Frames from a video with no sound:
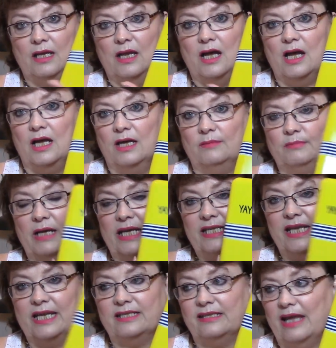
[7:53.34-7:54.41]
Um, I
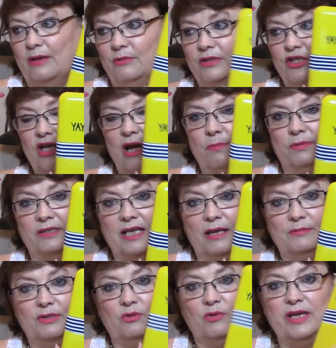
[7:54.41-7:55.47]
take sandwich a couple
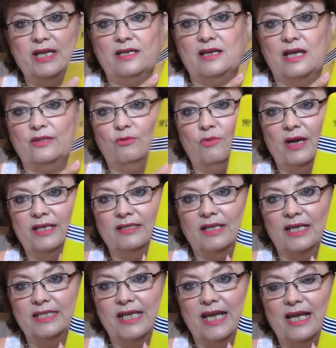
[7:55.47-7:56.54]
times a week. Otherwise,
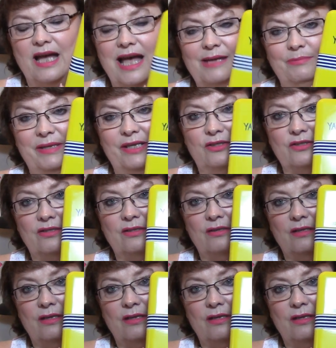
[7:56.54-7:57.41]
I take hot meals.